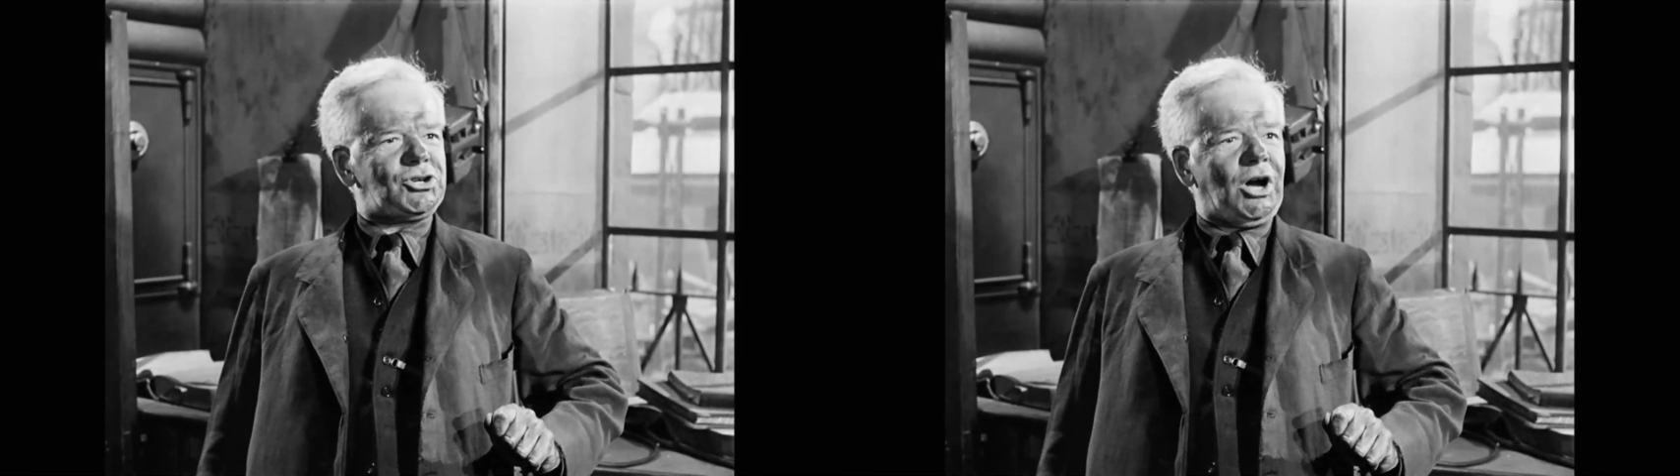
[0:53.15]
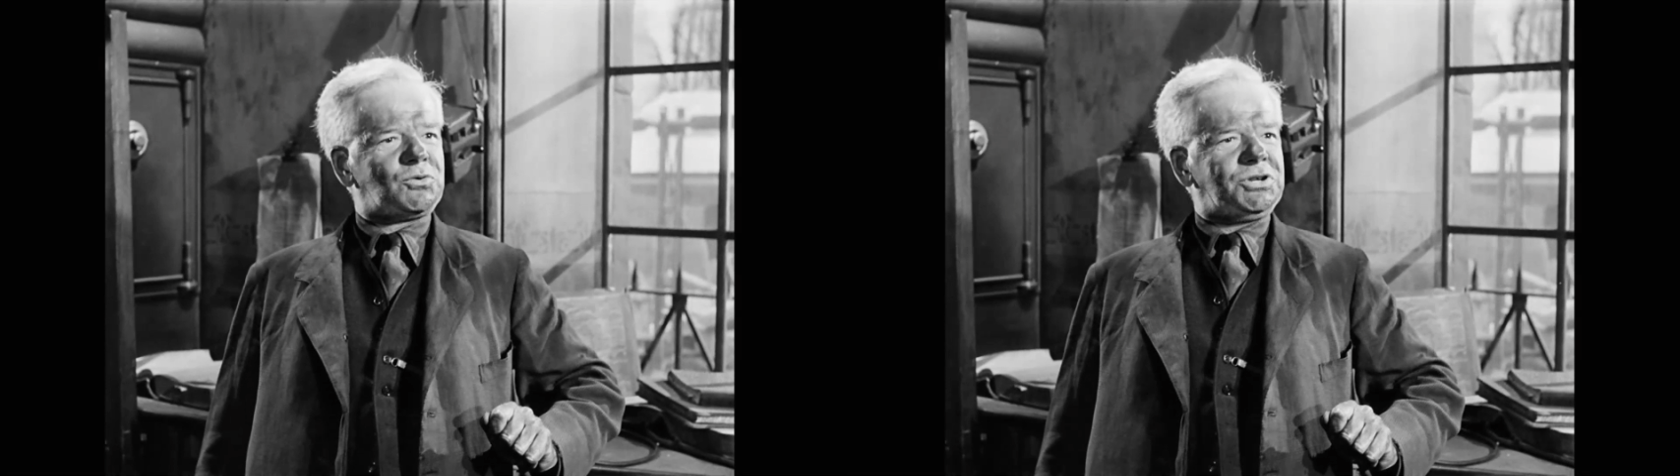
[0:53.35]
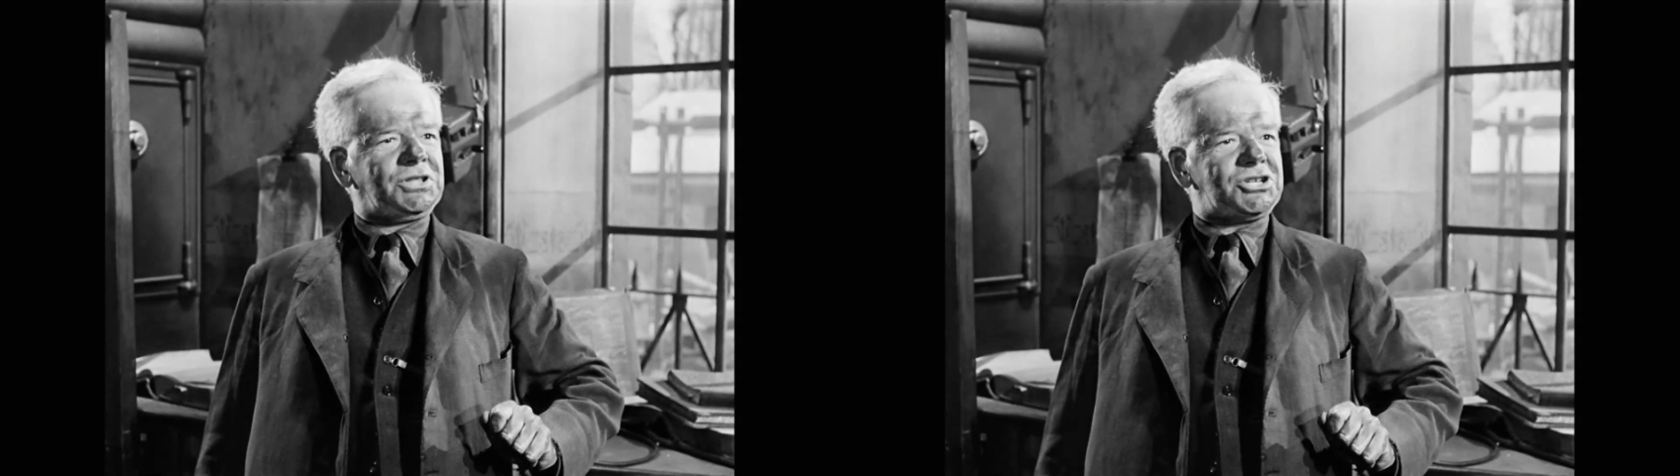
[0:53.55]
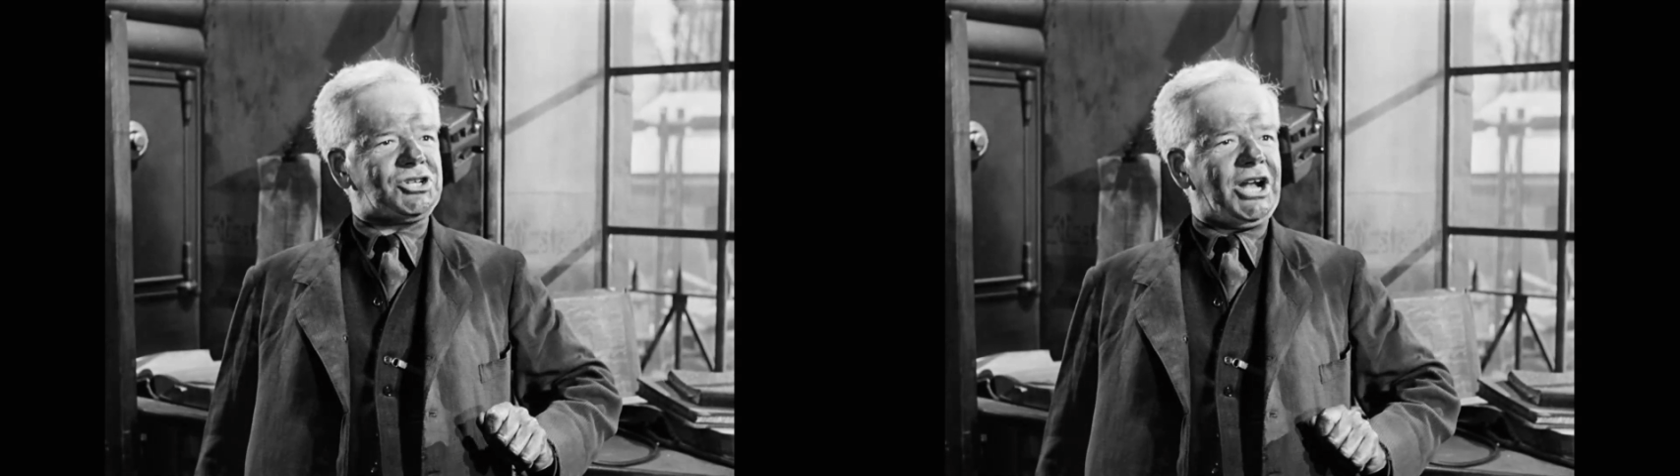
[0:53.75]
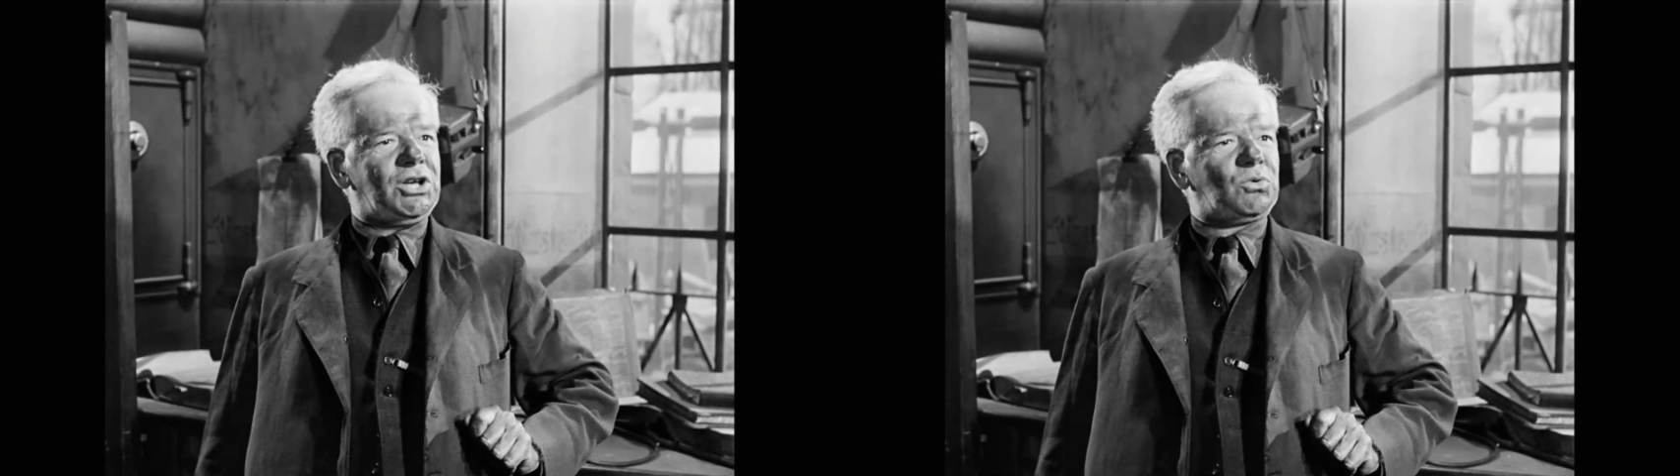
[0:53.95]
shouting this
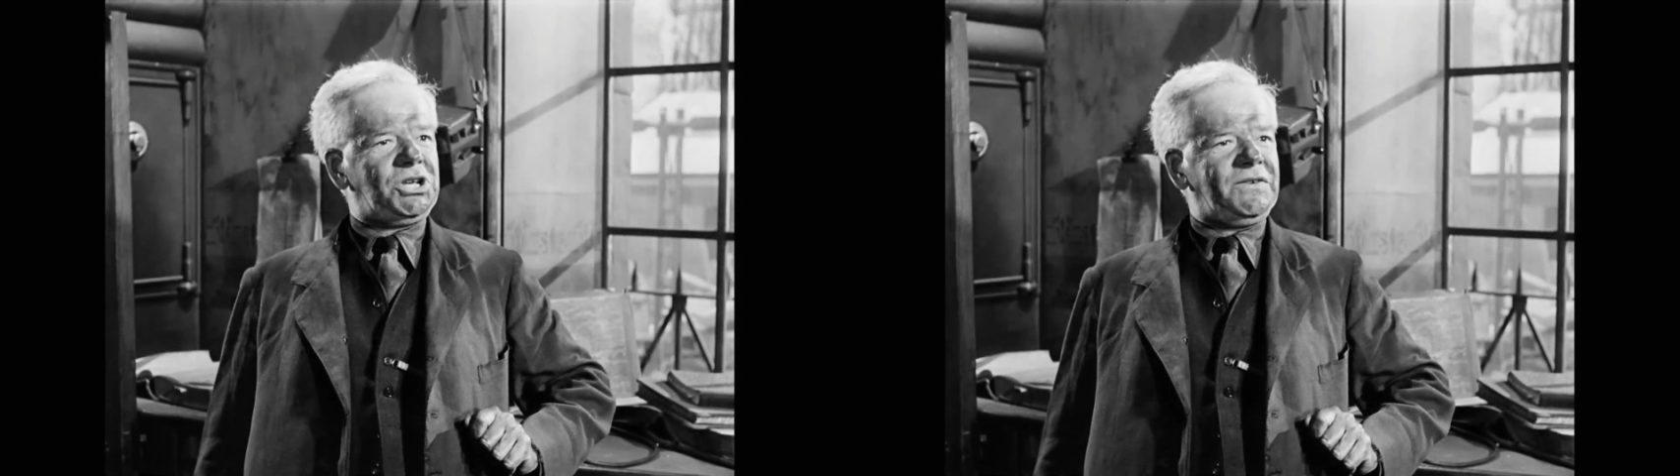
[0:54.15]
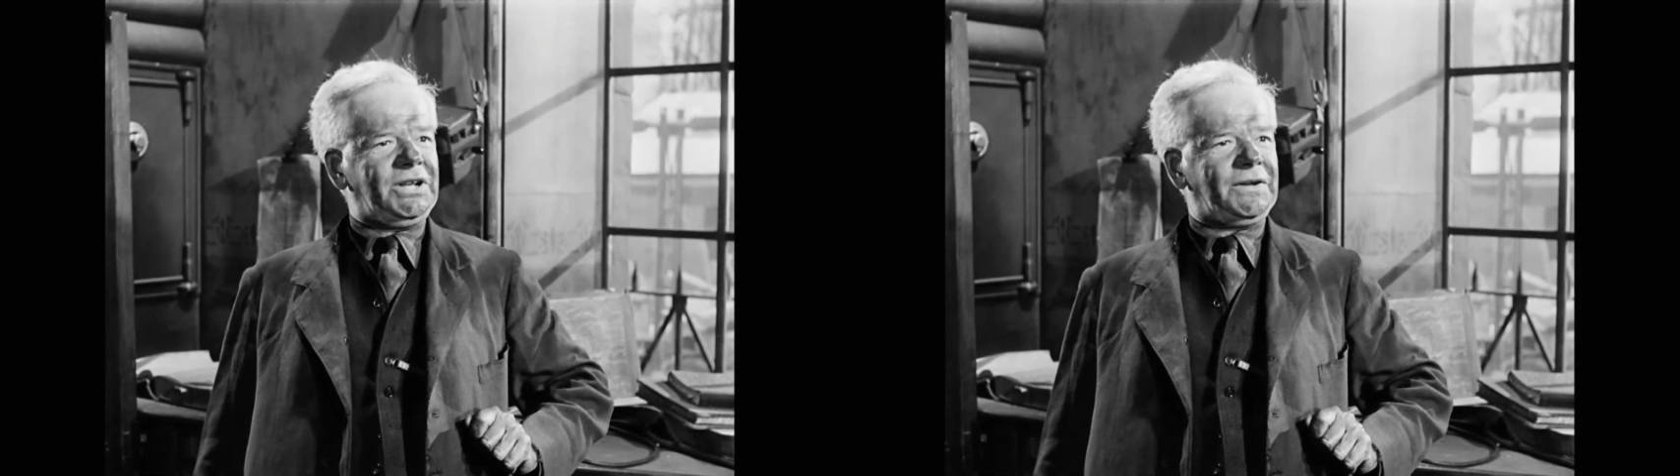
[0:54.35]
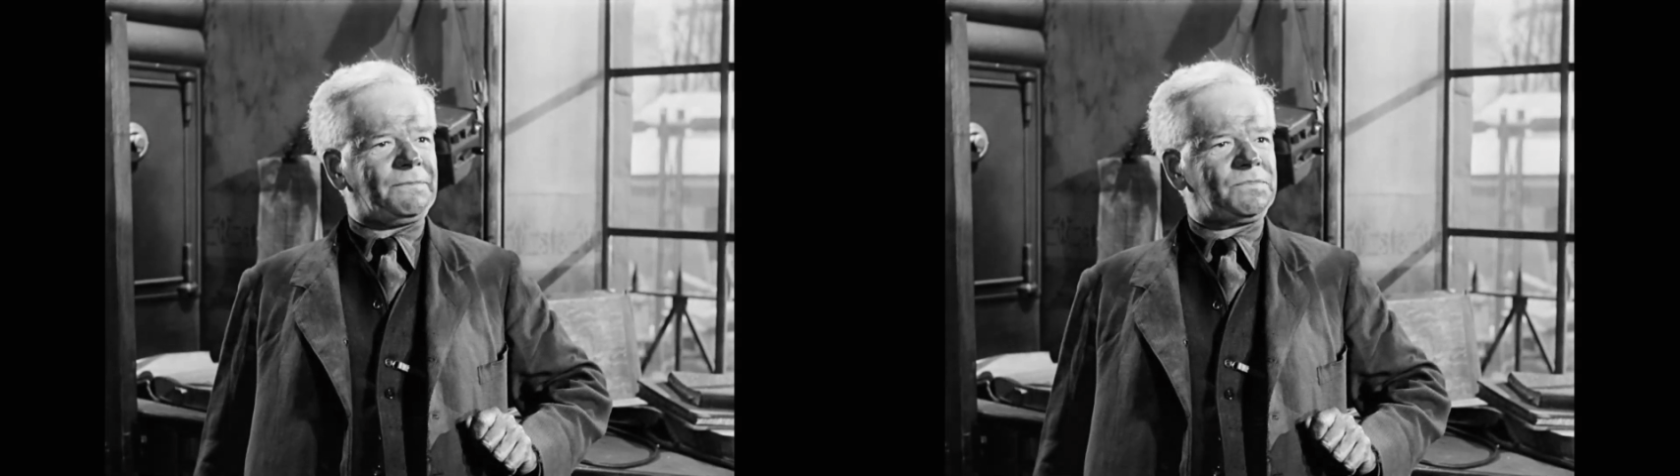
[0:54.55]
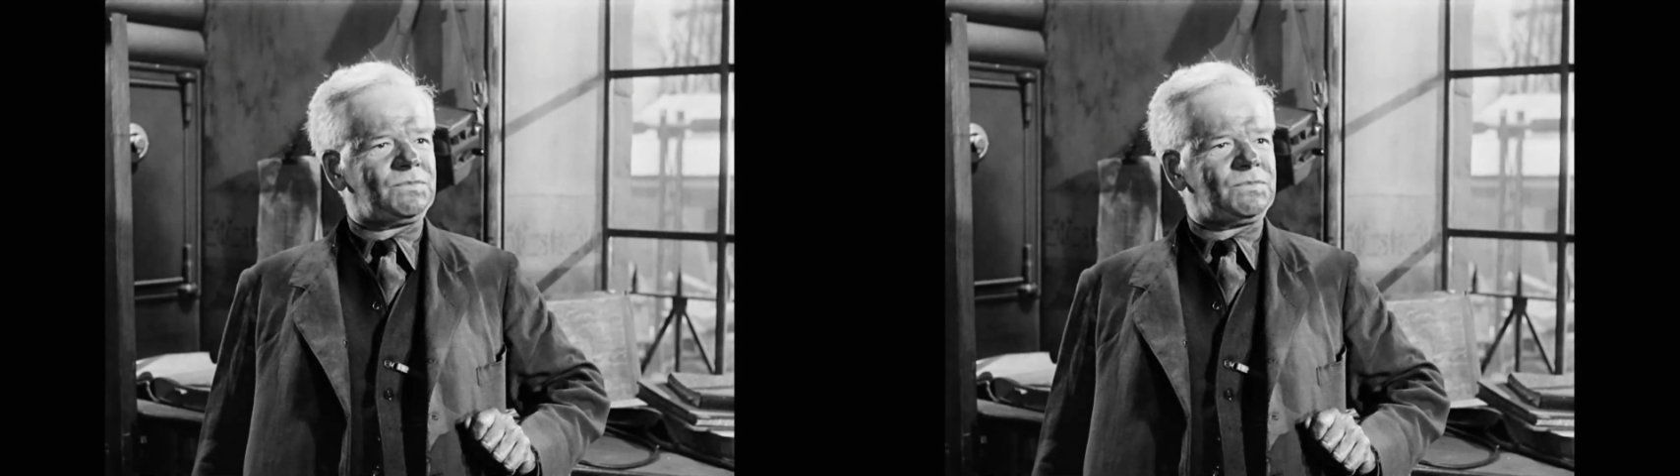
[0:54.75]
January evening?